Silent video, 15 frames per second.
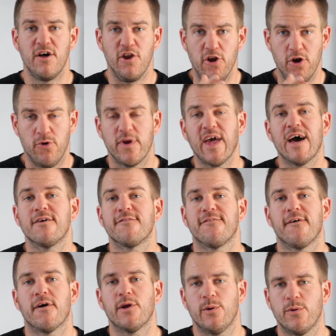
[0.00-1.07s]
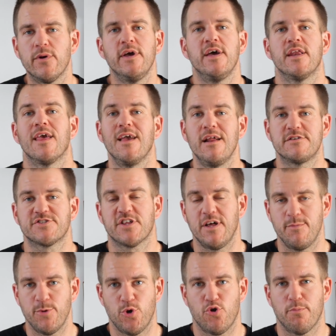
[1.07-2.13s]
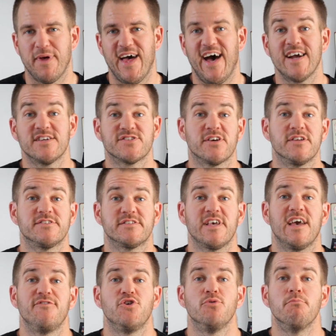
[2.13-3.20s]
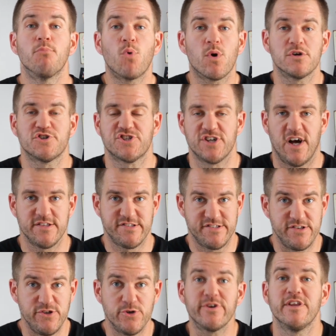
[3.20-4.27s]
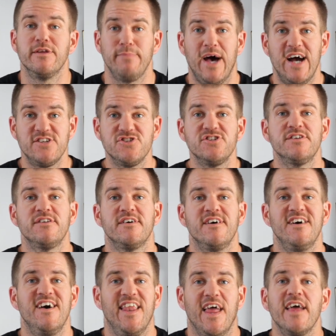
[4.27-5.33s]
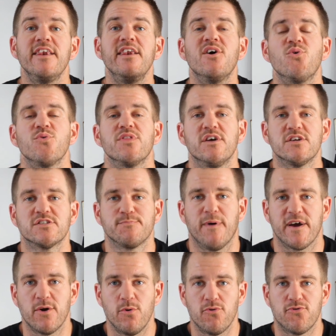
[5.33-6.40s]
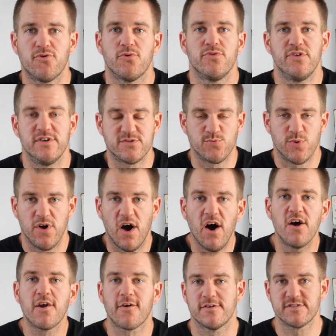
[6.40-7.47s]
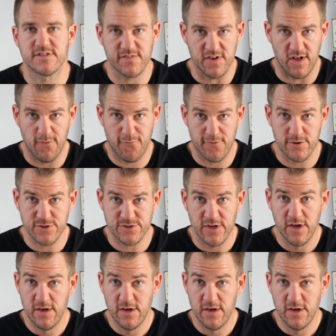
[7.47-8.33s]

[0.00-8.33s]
Knowing how far you're hitting each club in your bag is going to save you more shots than you can imagine. And I know this by going through this with hundreds of golfers,